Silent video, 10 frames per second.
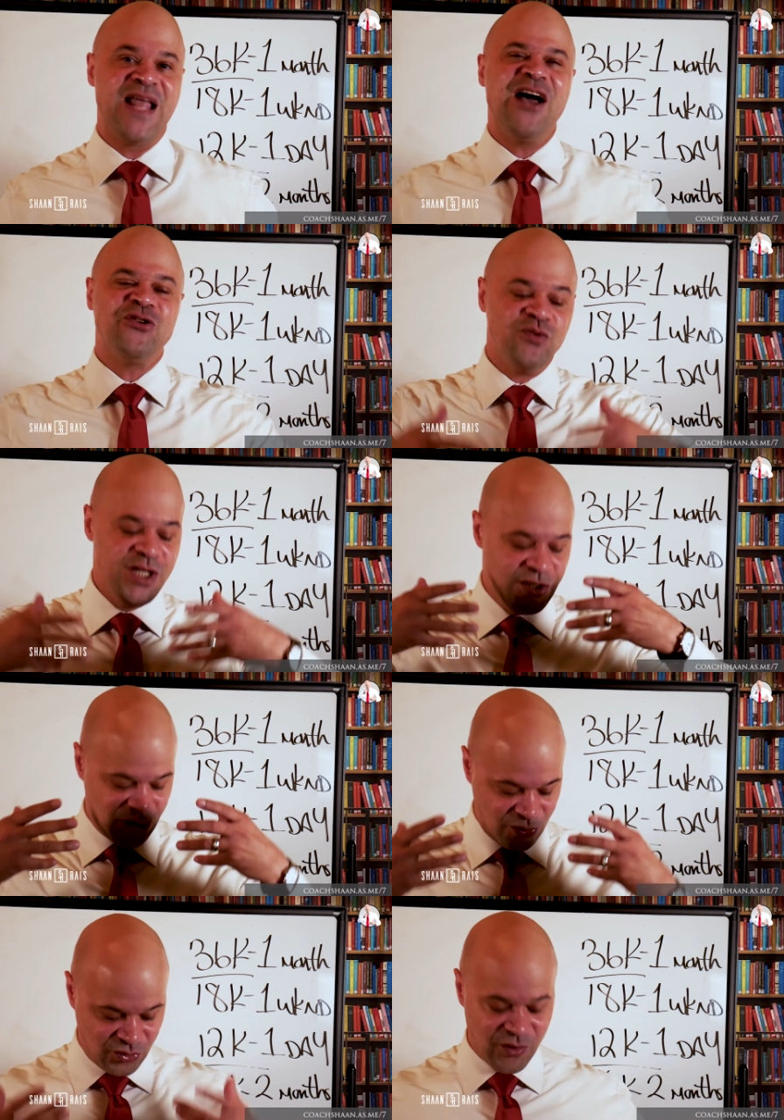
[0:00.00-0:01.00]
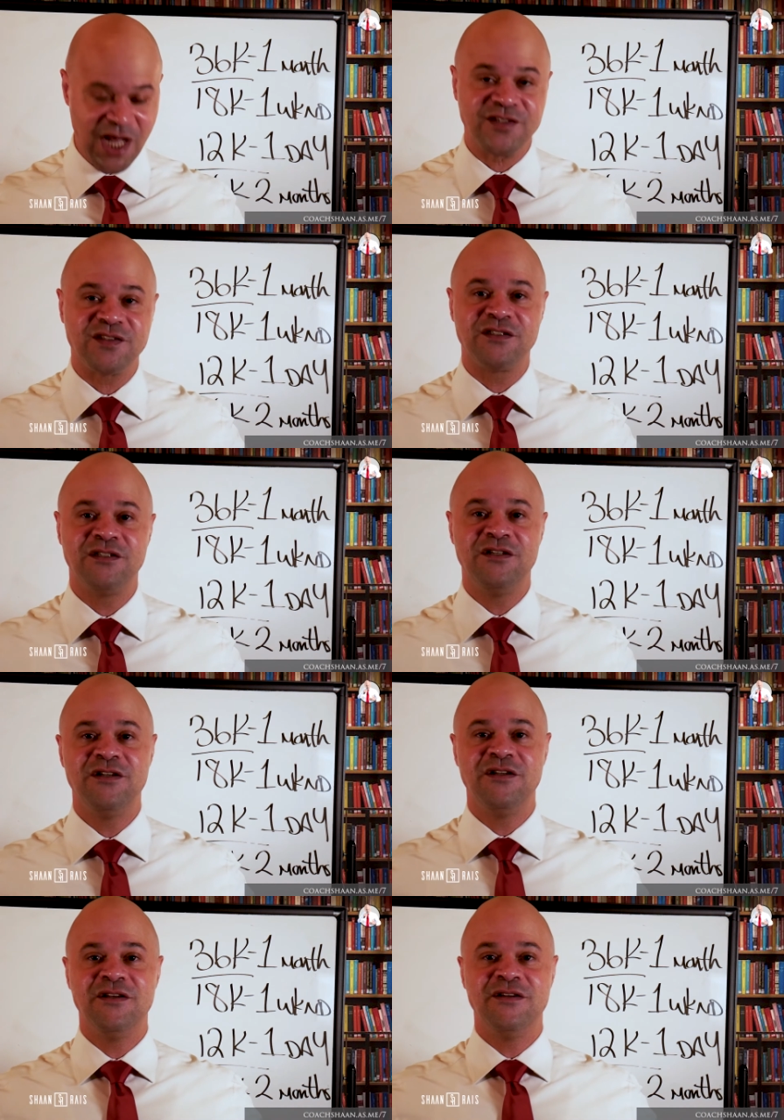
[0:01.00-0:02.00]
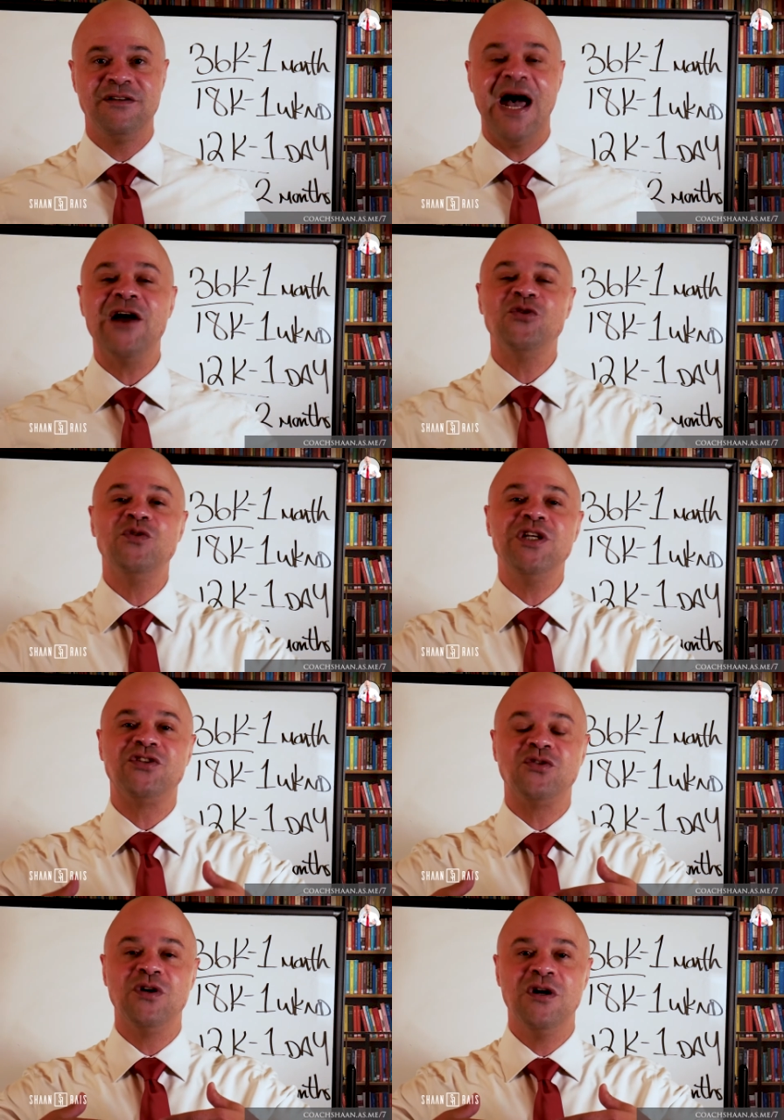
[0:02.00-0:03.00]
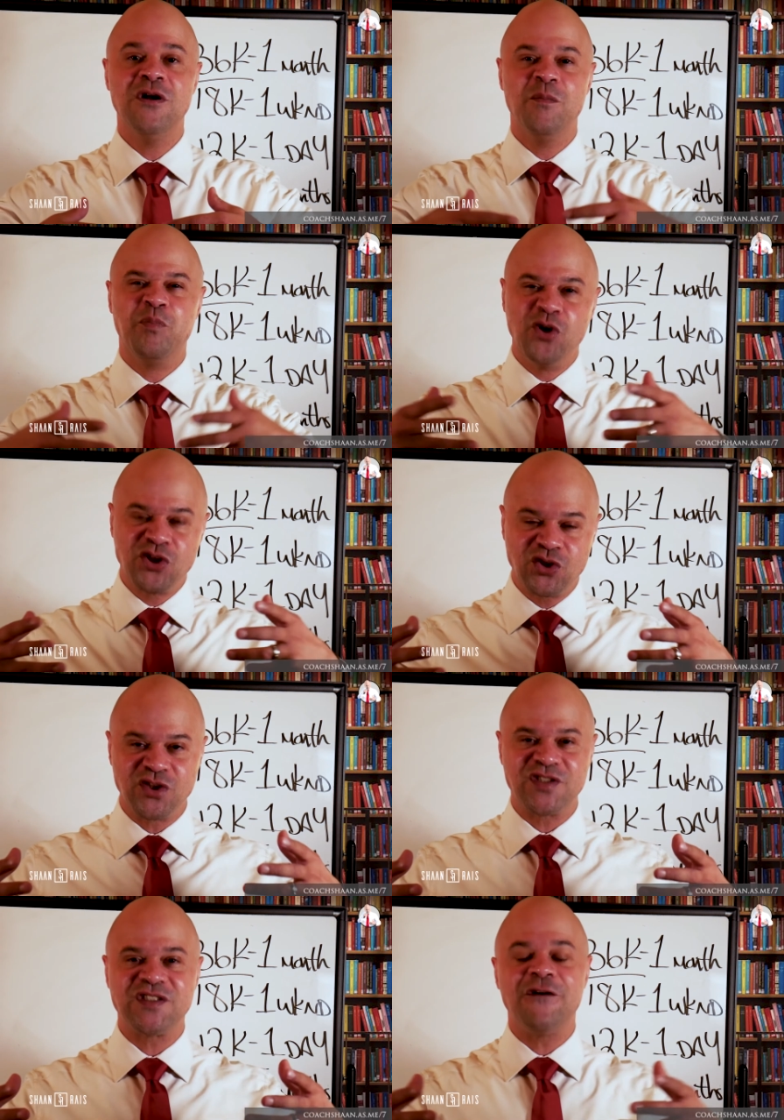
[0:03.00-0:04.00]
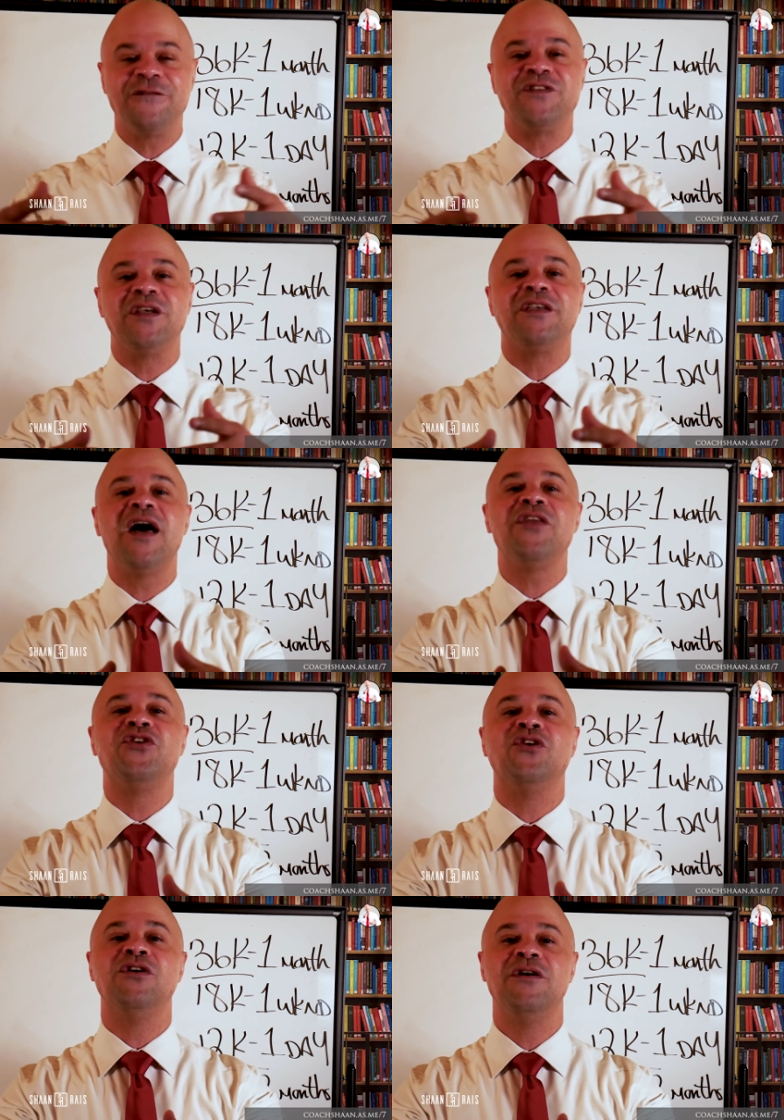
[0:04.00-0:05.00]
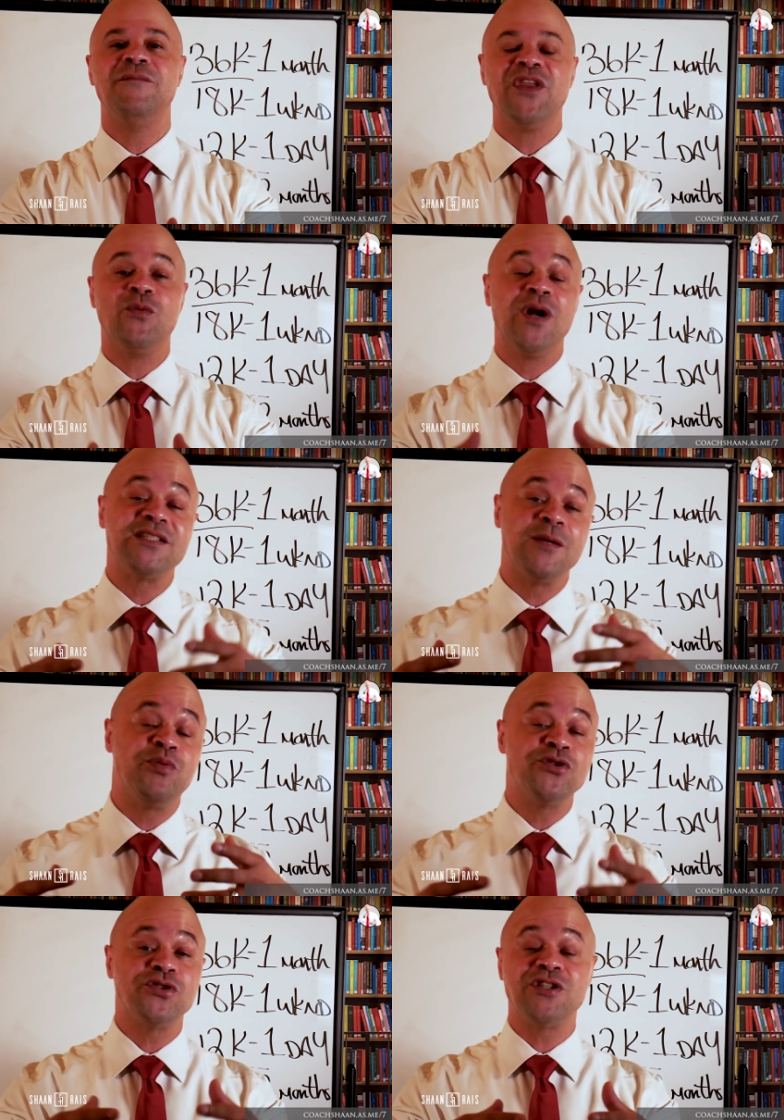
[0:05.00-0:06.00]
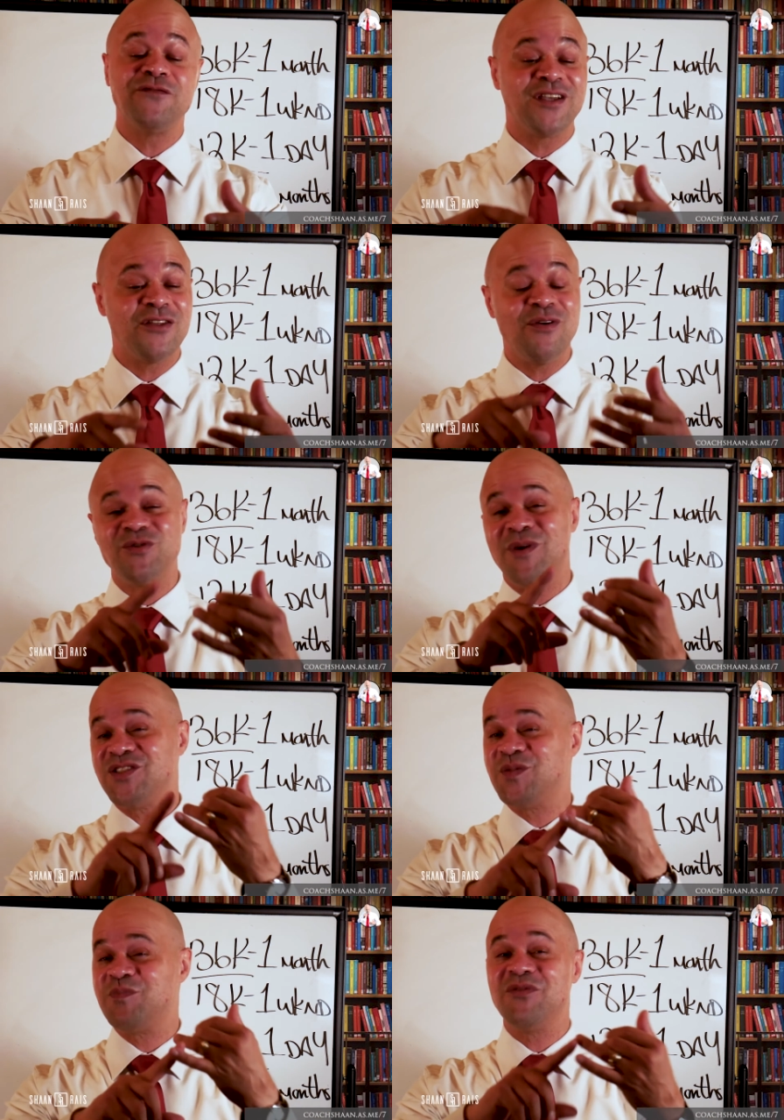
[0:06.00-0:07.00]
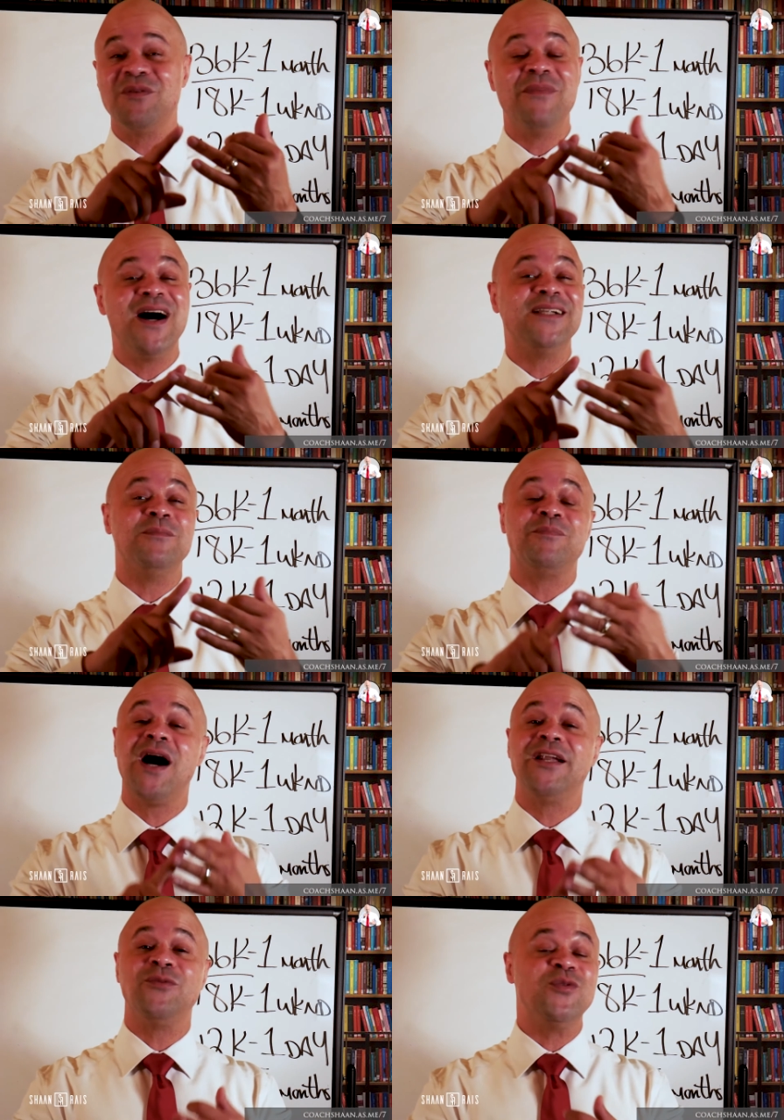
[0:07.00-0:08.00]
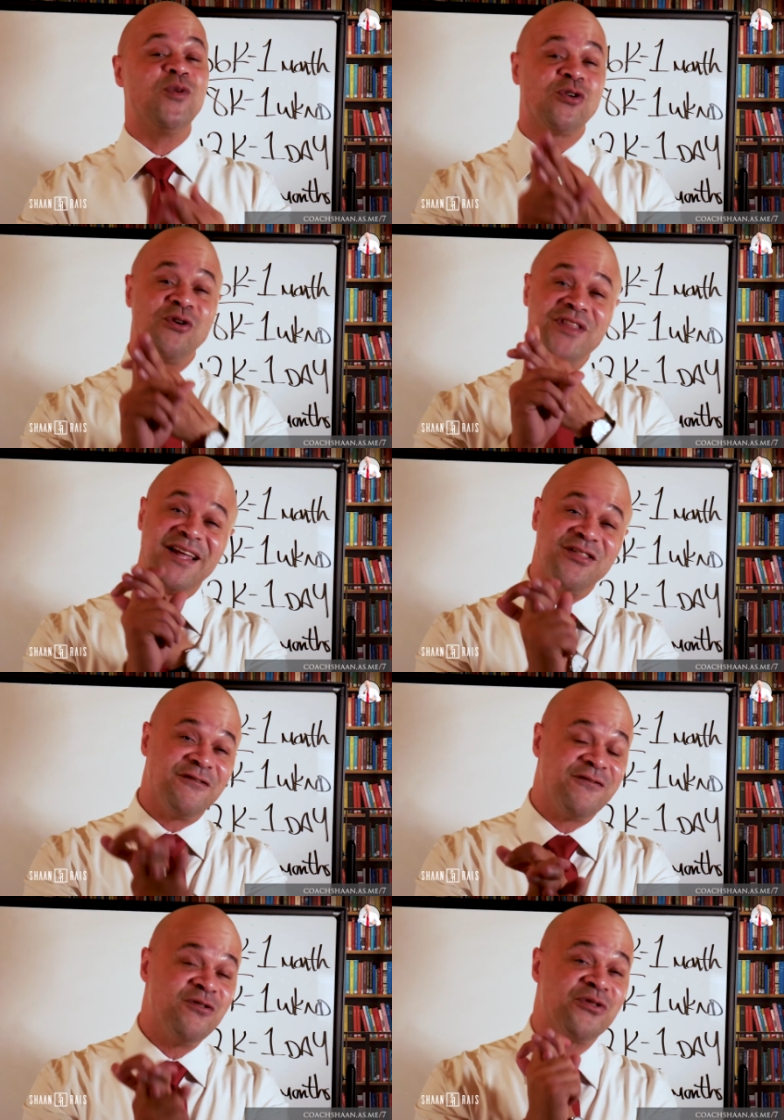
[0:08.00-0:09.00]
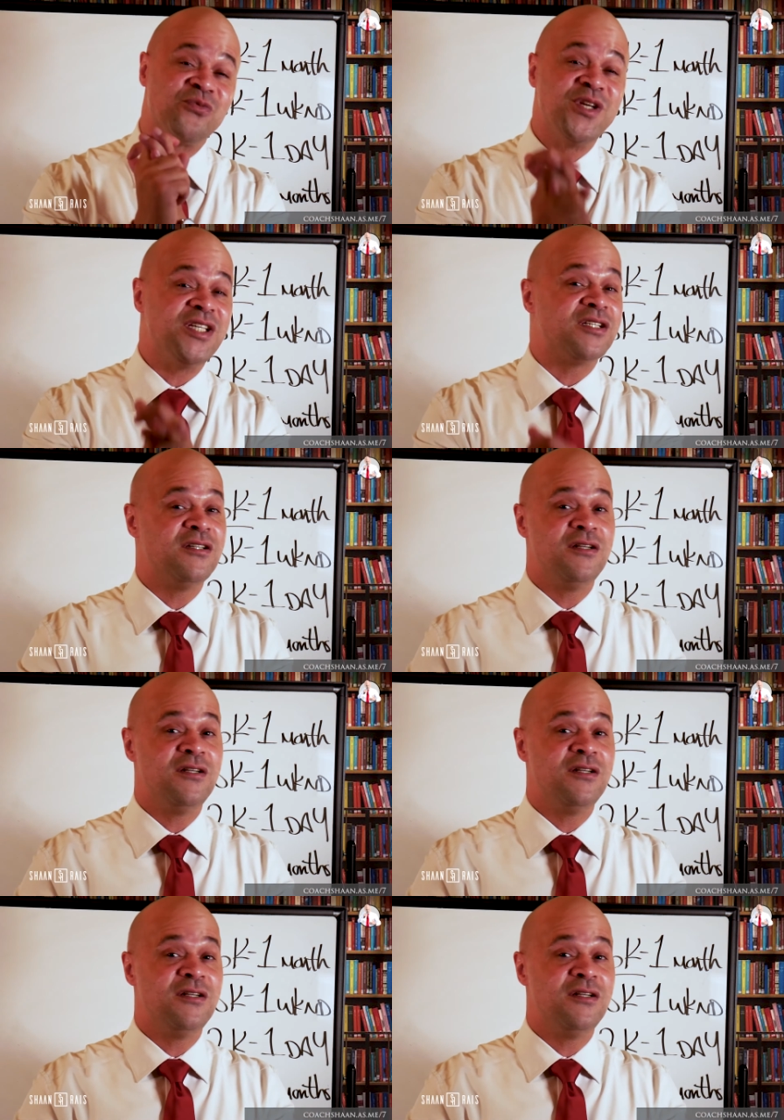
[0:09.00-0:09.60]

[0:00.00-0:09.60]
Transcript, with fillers: how you need to dress, how you need to put yourself together. And when I say put yourself together, I'm talking about spirit, mind, and body. We work on that in the 4th week.